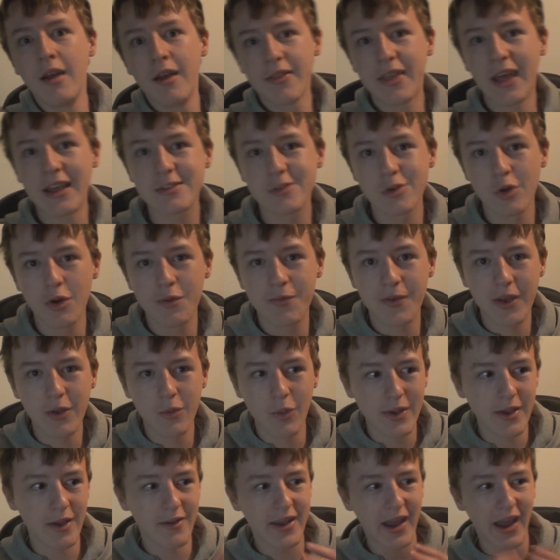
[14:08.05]
That sort of thing
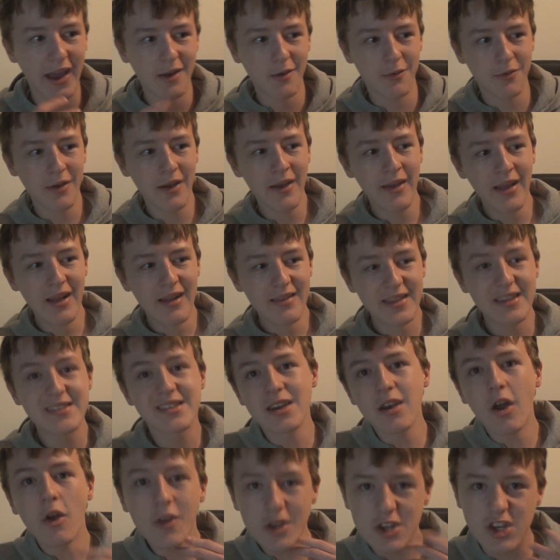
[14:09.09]
where you're kind of... there's
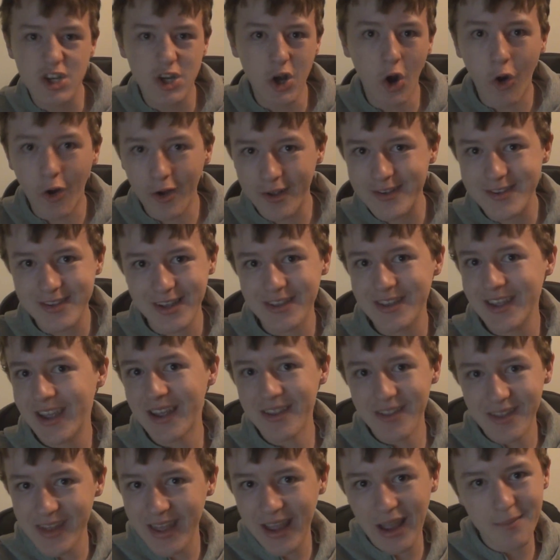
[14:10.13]
a lot of shocks at the
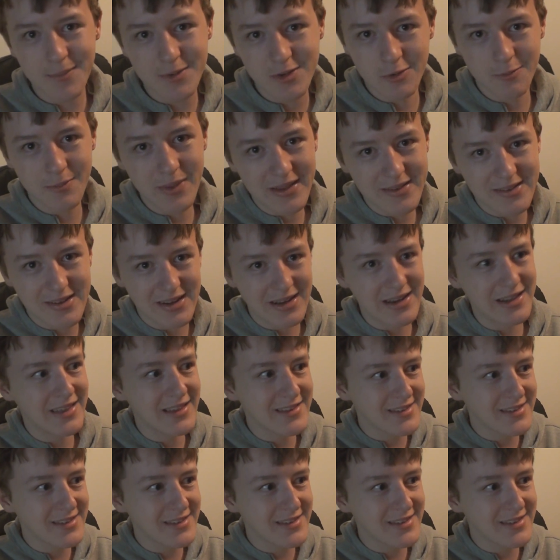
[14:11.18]
end of the episode, basically.